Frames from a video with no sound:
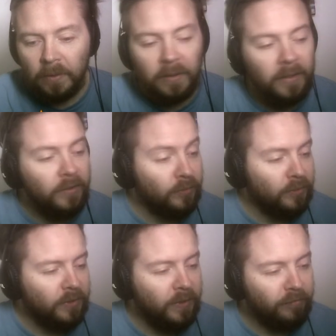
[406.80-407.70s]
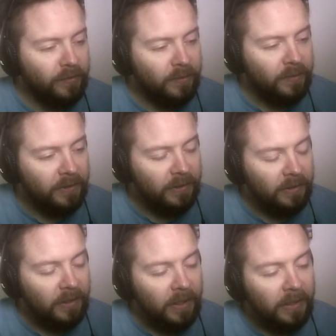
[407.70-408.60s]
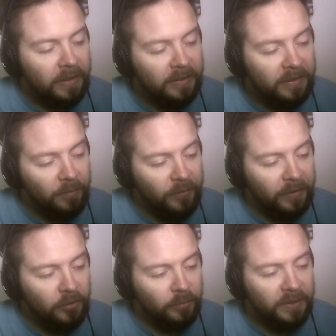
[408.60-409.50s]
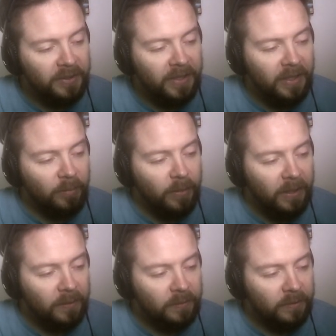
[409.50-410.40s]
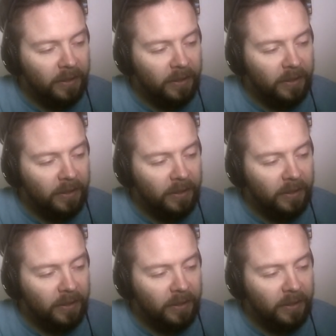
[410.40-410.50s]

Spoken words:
It was a great photo indeed. It's something to be said about